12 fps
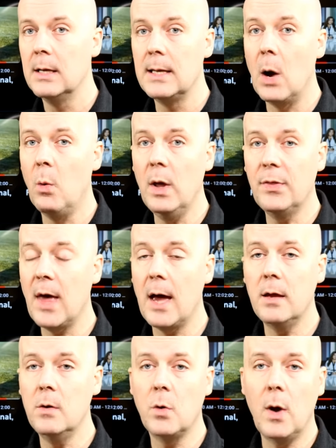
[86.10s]
Now with
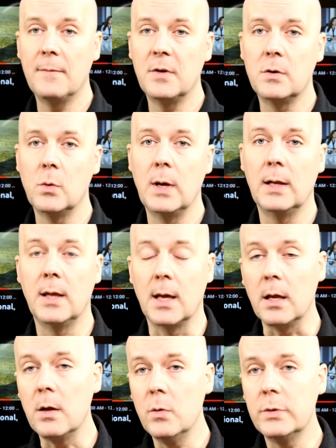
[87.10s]
that, you don't have to do
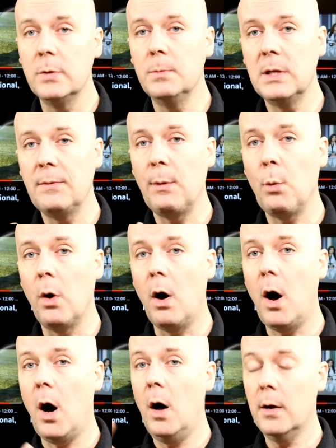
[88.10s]
anything. YouTube TV
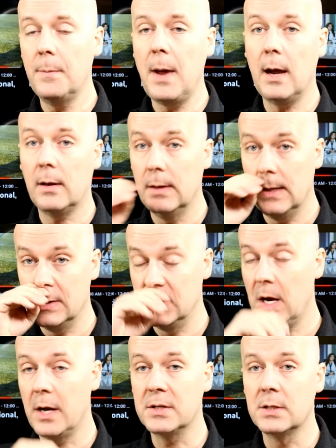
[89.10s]
will automatically
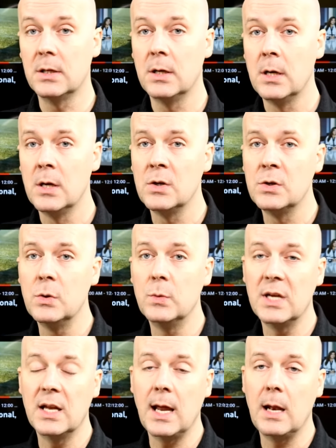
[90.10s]
adjust to
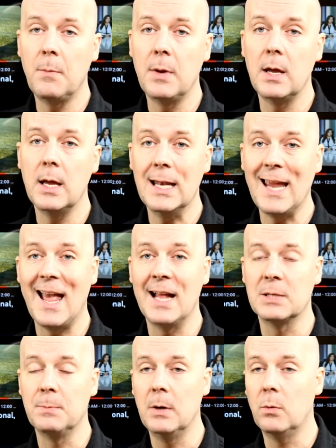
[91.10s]
1080p
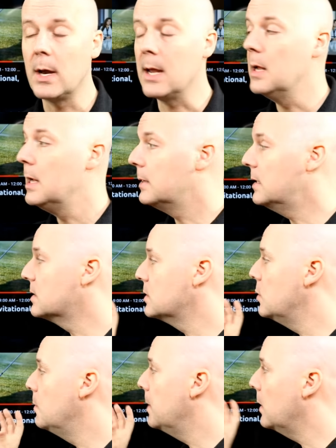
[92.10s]
enhanced bitrate. This
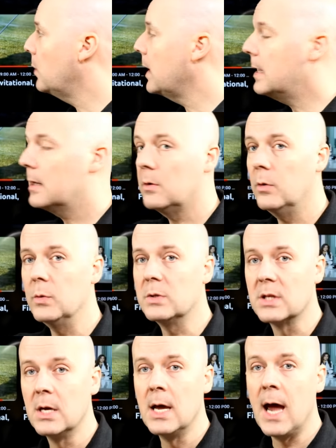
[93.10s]
new bitrate
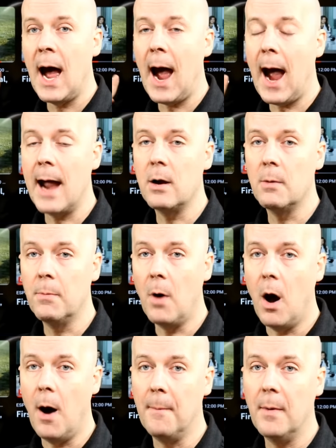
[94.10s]
includes higher
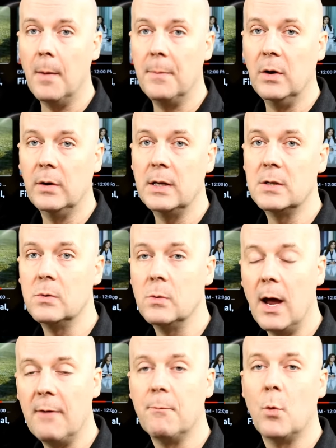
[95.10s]
um, ability
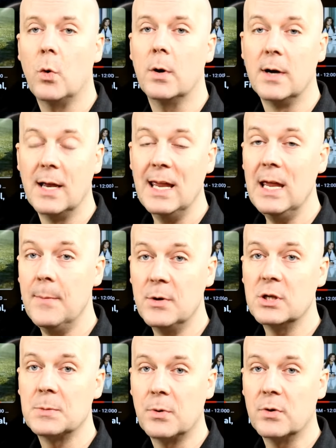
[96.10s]
to have more
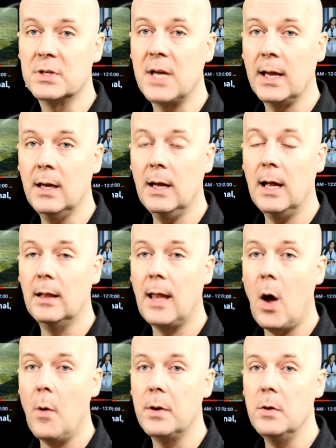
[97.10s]
images per second,
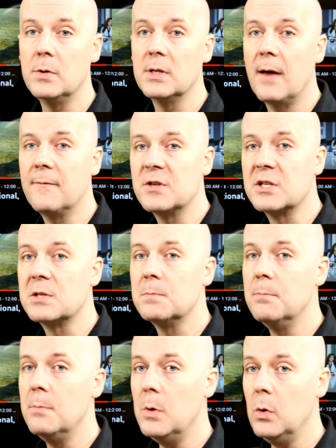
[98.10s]
allowing you to have
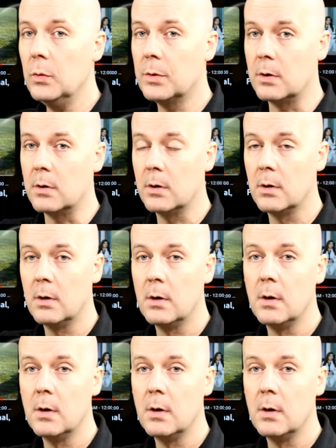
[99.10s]
smoother